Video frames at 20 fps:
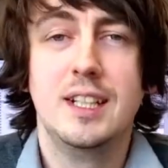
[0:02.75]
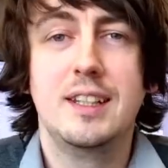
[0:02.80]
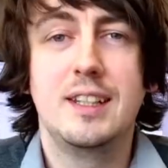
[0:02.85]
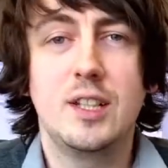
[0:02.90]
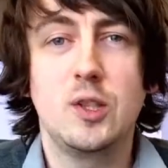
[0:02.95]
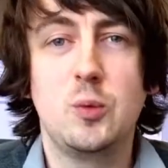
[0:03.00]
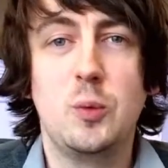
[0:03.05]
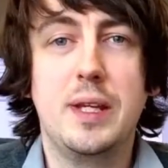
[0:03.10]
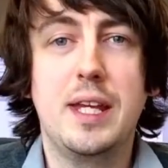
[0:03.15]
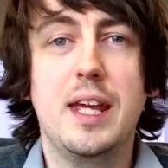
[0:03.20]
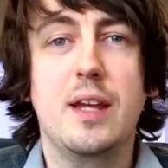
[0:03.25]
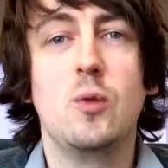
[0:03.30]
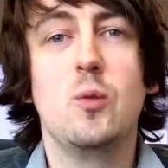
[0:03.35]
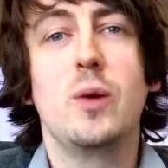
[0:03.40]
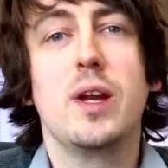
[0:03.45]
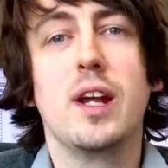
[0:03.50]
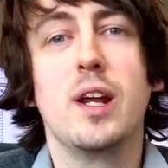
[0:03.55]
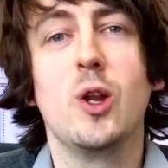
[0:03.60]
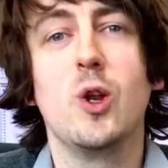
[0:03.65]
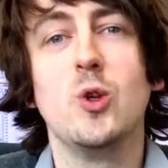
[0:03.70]
This weekend
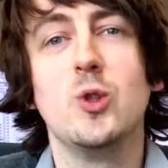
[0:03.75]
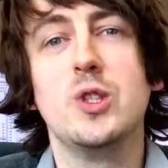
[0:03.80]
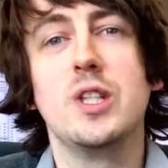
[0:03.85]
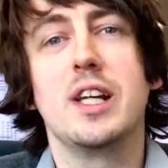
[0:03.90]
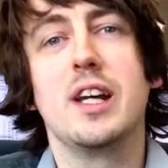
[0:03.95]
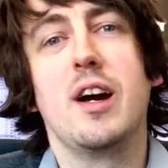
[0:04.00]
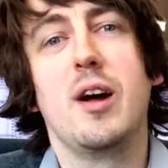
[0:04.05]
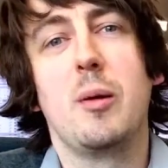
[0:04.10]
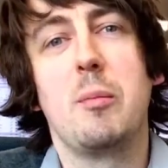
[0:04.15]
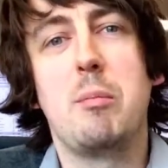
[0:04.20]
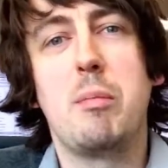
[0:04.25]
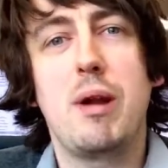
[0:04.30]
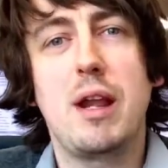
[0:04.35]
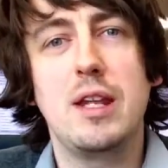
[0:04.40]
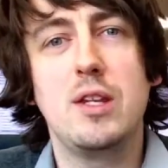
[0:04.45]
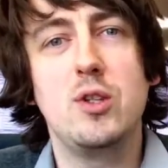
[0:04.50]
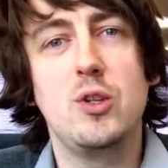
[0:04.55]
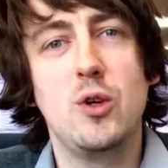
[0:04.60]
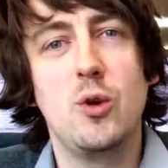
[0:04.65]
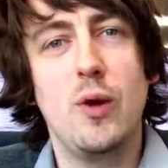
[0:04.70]
we are launching our
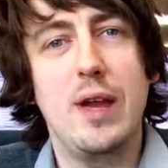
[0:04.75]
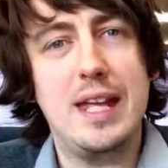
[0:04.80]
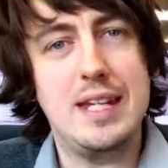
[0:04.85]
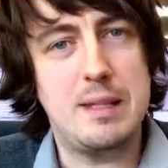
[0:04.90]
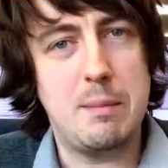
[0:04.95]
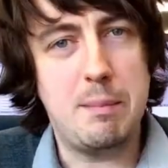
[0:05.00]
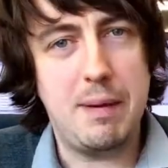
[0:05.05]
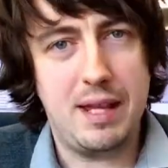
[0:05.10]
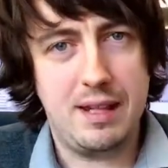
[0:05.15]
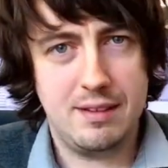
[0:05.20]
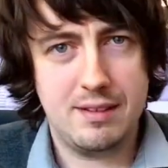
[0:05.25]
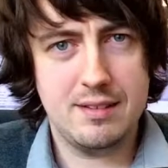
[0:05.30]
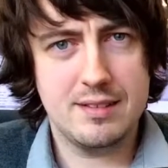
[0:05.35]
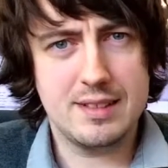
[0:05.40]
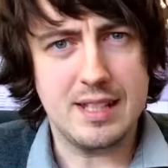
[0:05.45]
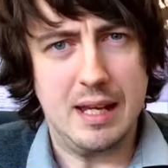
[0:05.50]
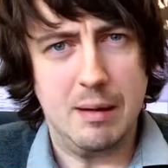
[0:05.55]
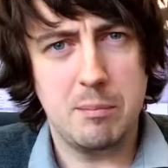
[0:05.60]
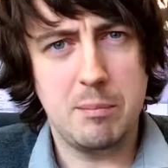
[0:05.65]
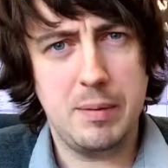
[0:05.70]
brand new independence
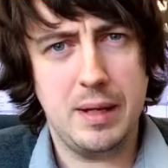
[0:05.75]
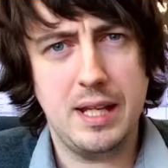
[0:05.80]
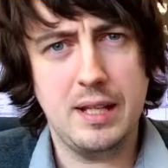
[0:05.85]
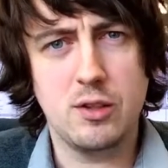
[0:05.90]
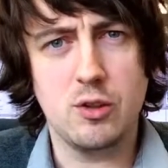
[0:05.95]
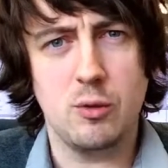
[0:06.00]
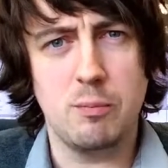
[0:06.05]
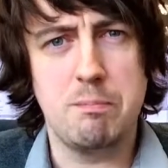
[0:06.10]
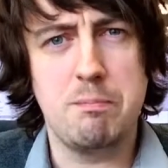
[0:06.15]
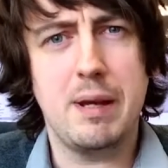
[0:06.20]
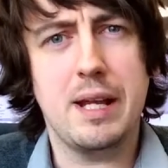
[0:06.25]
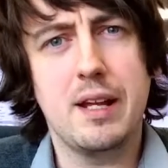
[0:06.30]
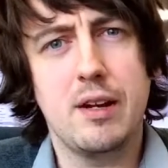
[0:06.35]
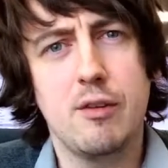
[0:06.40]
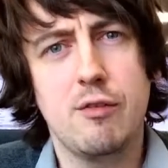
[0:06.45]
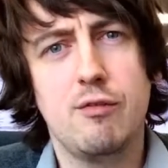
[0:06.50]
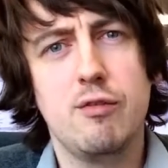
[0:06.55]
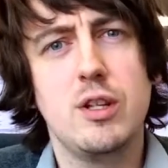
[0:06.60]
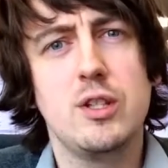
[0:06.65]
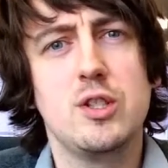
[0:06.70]
campaign called Big
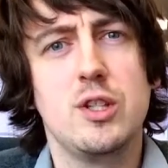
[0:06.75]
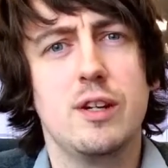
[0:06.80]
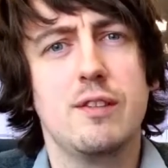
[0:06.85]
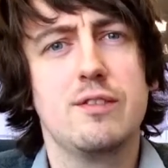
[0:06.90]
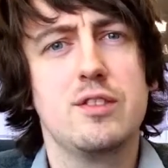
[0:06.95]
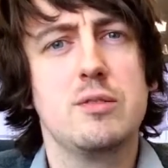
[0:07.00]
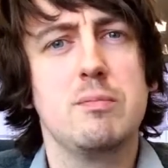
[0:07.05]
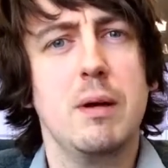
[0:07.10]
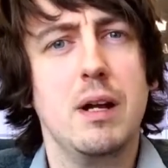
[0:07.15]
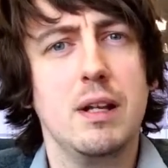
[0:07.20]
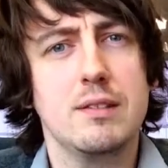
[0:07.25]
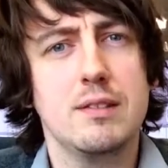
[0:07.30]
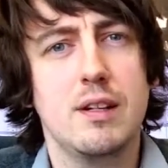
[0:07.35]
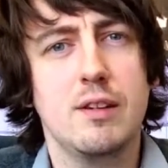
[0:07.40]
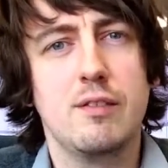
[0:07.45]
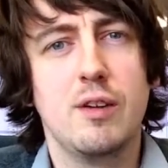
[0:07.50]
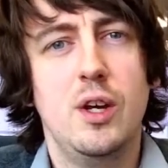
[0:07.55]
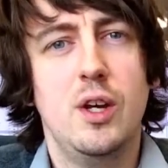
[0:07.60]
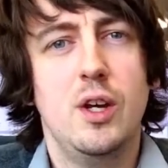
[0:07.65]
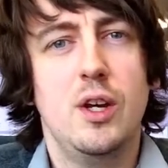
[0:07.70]
Enough, Rich Enough, Smart Enough.